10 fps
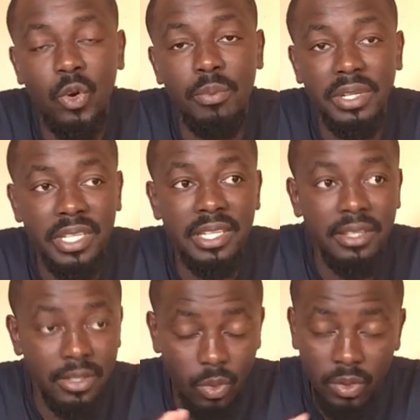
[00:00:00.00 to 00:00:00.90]
common
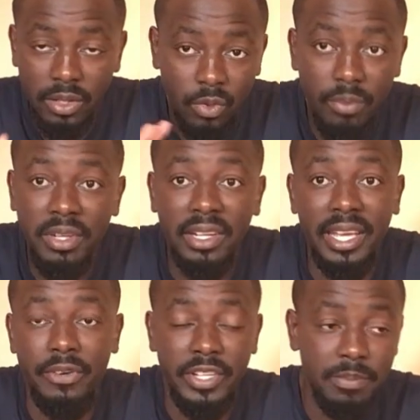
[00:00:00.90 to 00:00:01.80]
in the northern communal
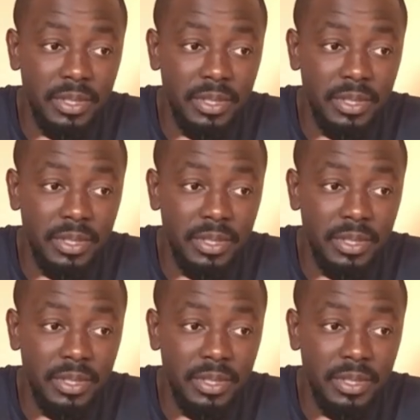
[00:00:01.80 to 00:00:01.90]
areas,